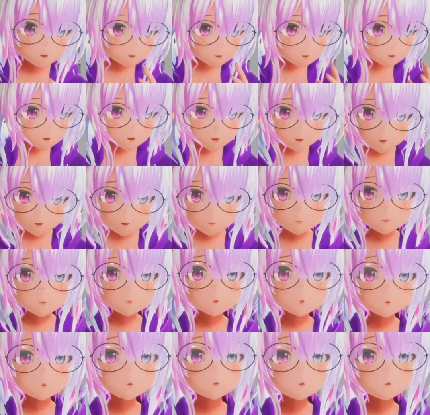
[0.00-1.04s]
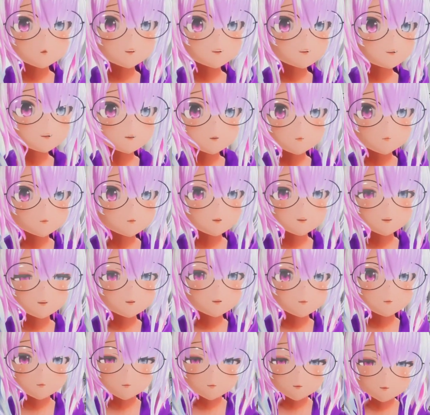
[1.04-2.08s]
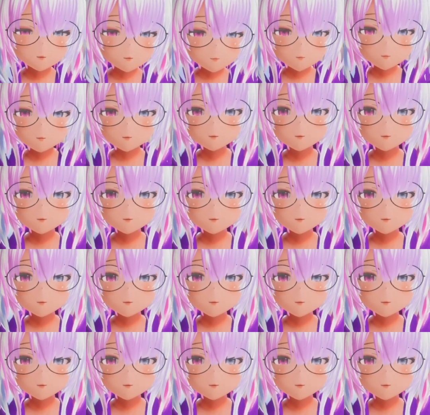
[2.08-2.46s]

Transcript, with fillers: have like a really, really close look,